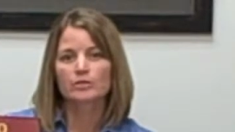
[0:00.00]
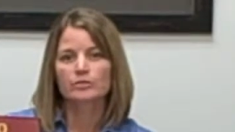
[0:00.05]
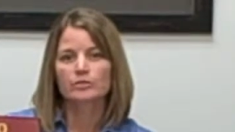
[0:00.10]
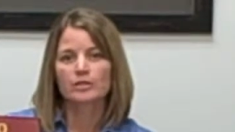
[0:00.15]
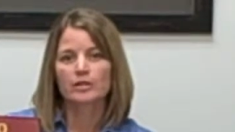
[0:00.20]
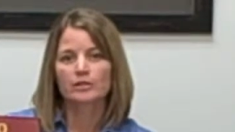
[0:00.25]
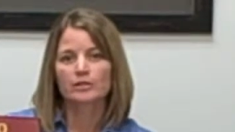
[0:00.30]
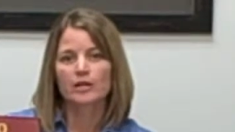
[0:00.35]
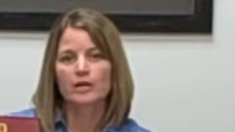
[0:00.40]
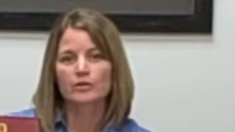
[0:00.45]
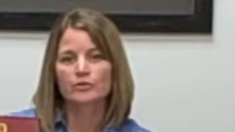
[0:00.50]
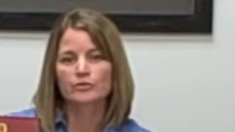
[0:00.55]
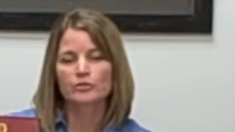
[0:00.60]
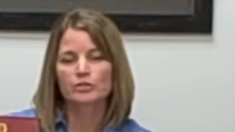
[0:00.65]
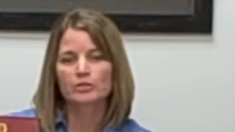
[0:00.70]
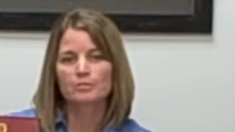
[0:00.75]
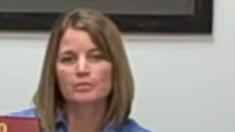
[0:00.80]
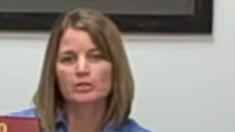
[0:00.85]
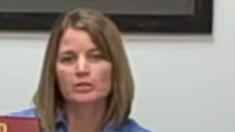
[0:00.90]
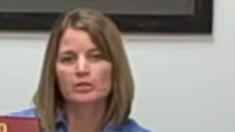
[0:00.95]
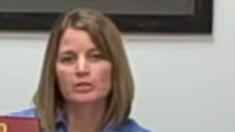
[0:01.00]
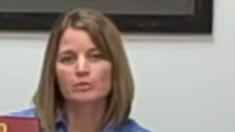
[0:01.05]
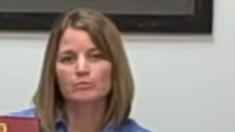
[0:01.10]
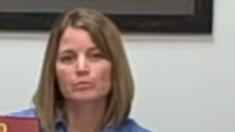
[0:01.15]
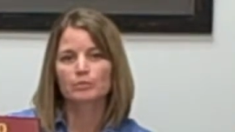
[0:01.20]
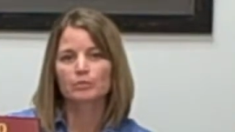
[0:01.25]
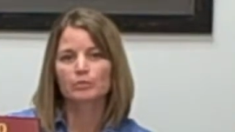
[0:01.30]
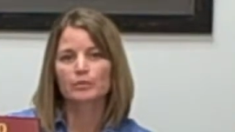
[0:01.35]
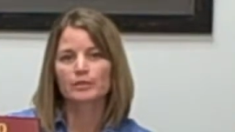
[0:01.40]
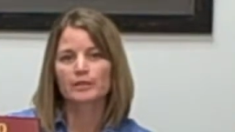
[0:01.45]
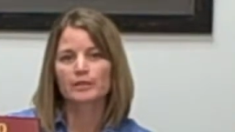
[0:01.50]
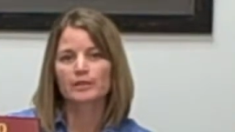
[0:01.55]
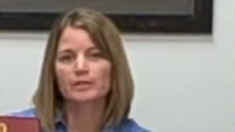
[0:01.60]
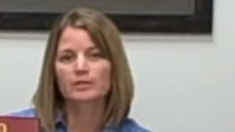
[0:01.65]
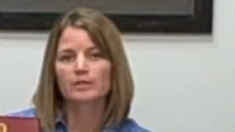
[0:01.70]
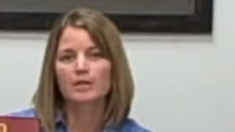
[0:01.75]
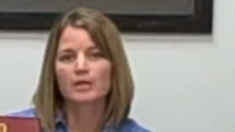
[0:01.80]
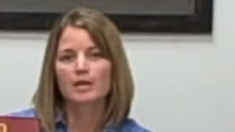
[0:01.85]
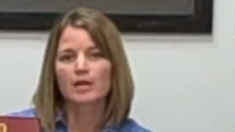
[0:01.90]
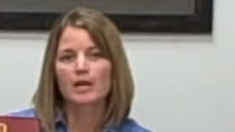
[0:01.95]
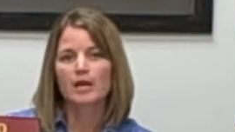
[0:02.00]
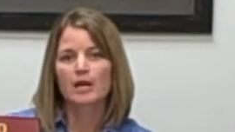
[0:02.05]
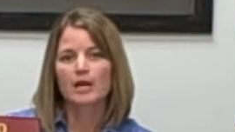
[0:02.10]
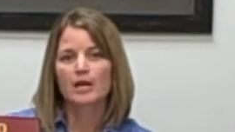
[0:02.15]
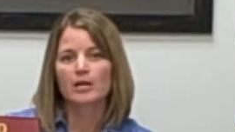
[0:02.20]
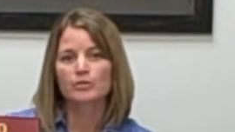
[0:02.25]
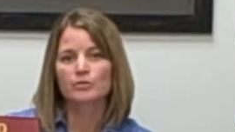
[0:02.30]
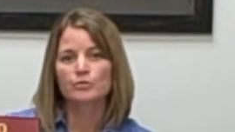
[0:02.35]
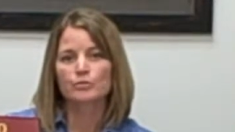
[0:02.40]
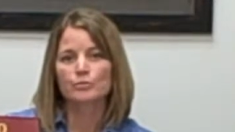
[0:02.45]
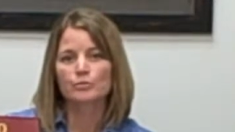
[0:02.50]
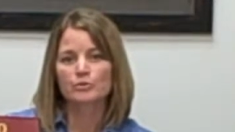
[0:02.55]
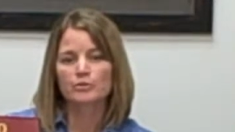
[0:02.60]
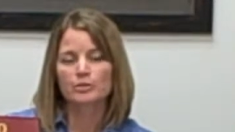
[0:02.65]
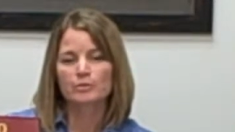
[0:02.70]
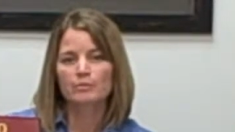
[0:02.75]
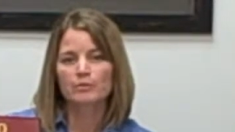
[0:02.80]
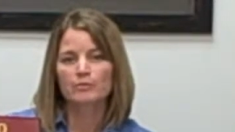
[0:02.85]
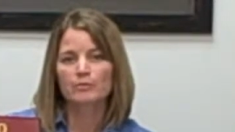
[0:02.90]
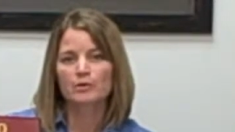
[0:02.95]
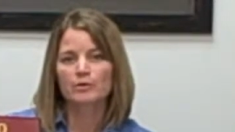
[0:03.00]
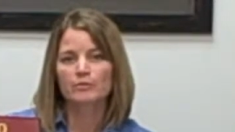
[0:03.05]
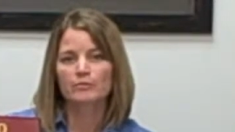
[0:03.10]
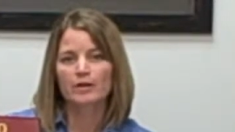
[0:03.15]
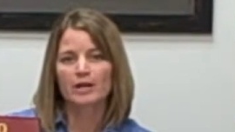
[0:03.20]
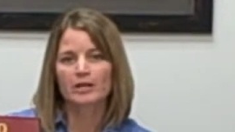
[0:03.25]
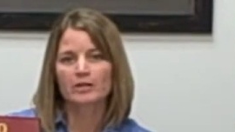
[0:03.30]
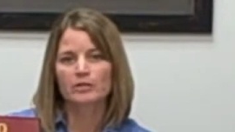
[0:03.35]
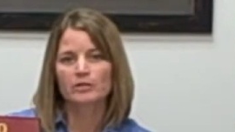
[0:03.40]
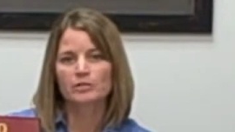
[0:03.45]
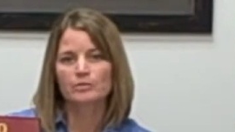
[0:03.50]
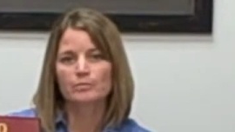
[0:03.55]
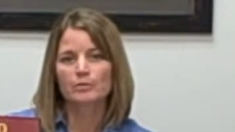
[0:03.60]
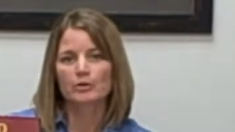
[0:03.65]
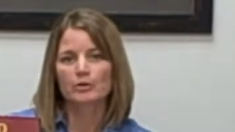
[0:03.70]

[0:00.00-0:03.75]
technologies being employed, and tools to promote various